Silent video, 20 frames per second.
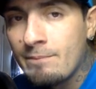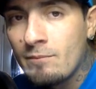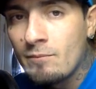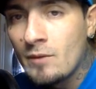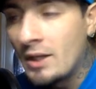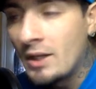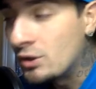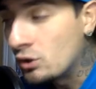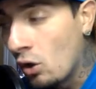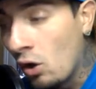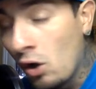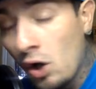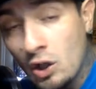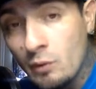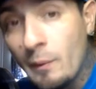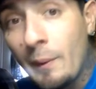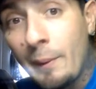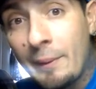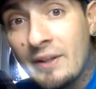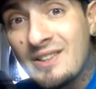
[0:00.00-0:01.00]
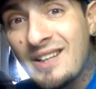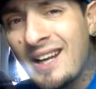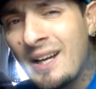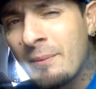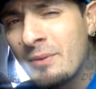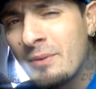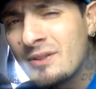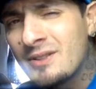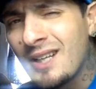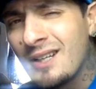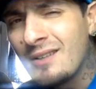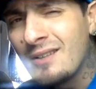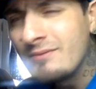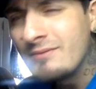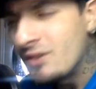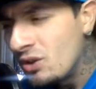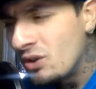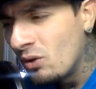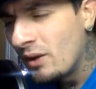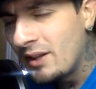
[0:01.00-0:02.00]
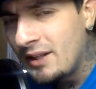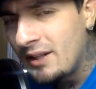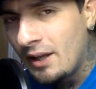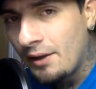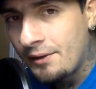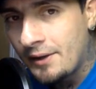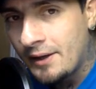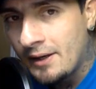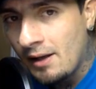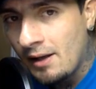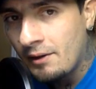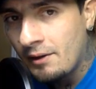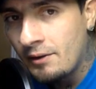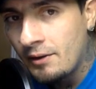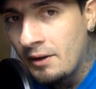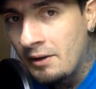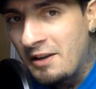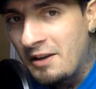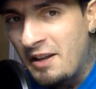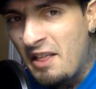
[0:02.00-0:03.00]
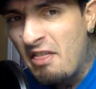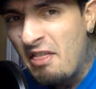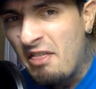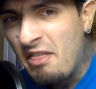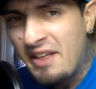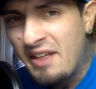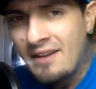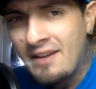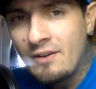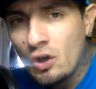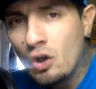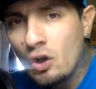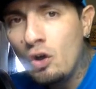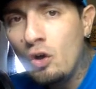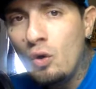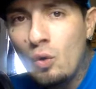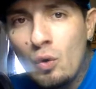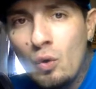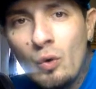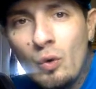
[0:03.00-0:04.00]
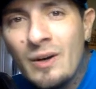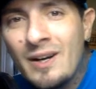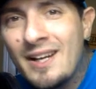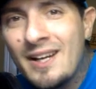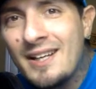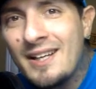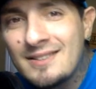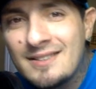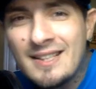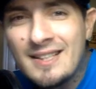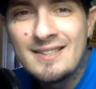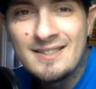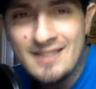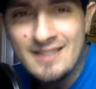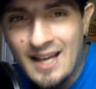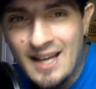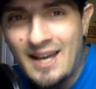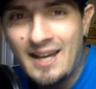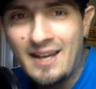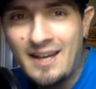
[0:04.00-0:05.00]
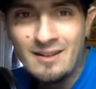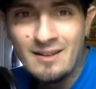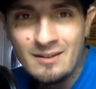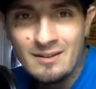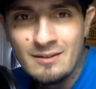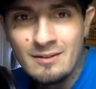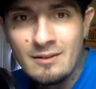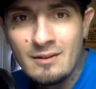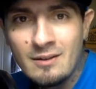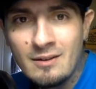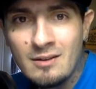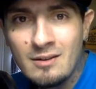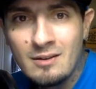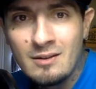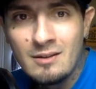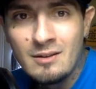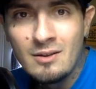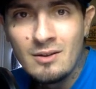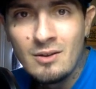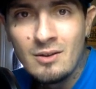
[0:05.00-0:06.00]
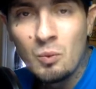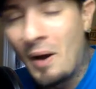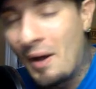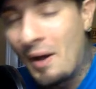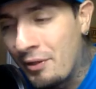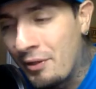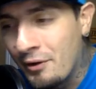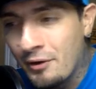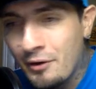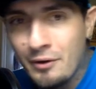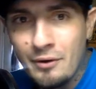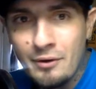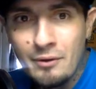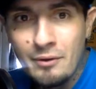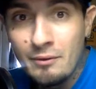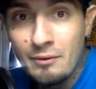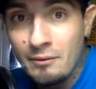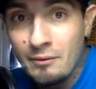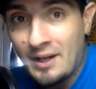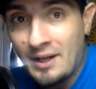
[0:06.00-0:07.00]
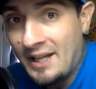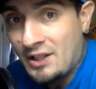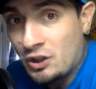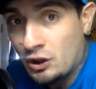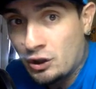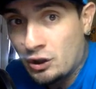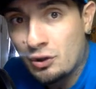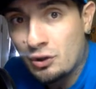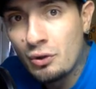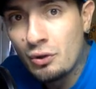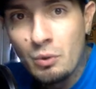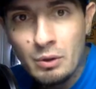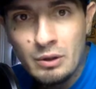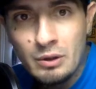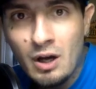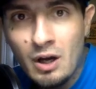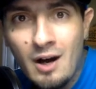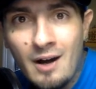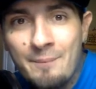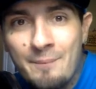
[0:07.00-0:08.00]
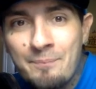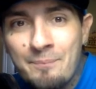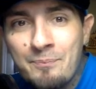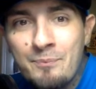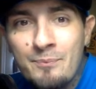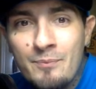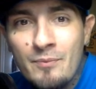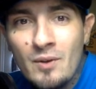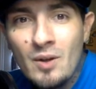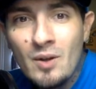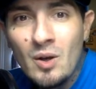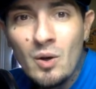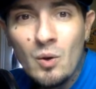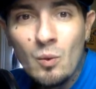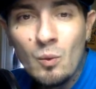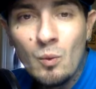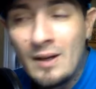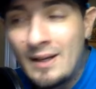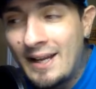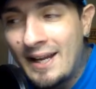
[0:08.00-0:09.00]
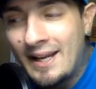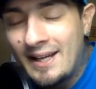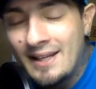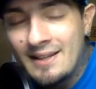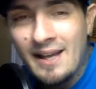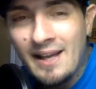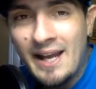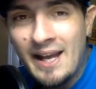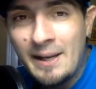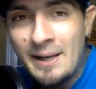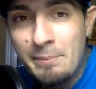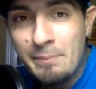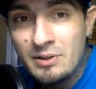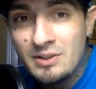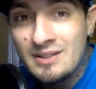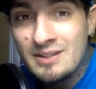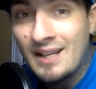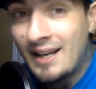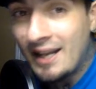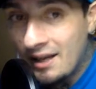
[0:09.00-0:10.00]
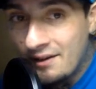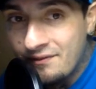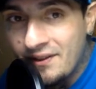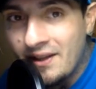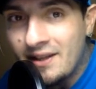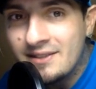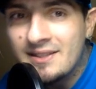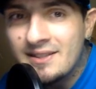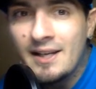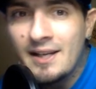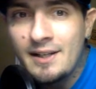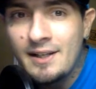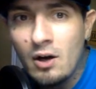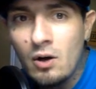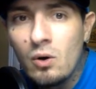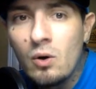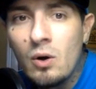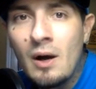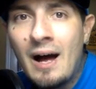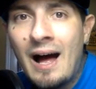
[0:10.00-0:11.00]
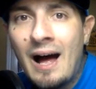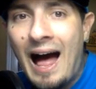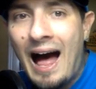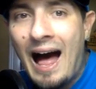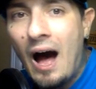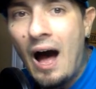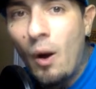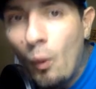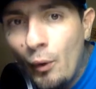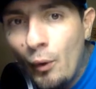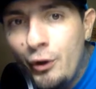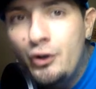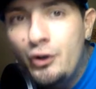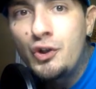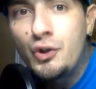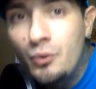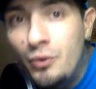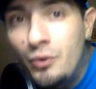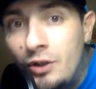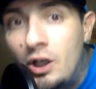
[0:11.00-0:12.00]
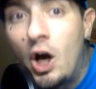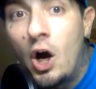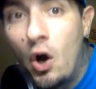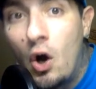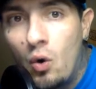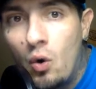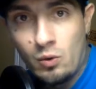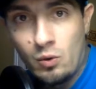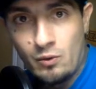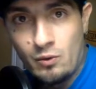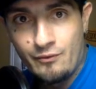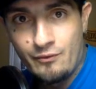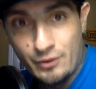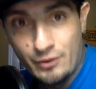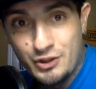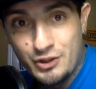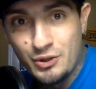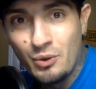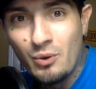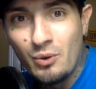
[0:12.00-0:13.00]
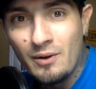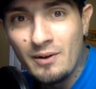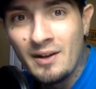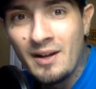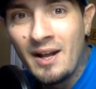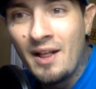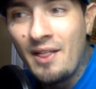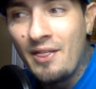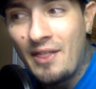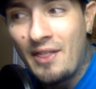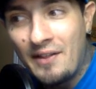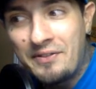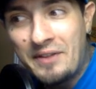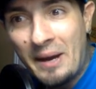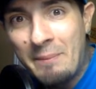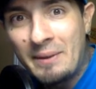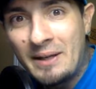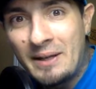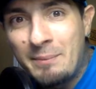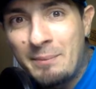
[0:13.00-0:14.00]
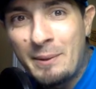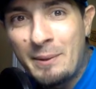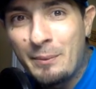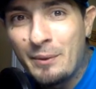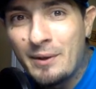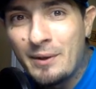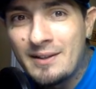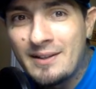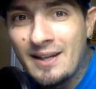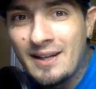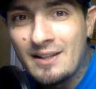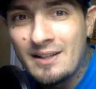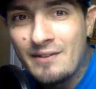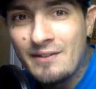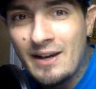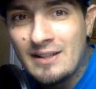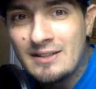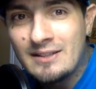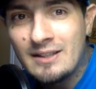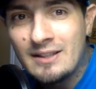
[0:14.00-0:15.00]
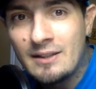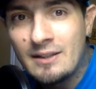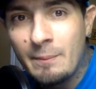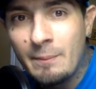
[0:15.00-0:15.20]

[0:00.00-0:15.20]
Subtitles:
As long as we reach 80%, you'll get the other 800. Then who is to say whether it's true or not when they get the 80% if they say no? How would you know for sure that many people are going to take the vaccine?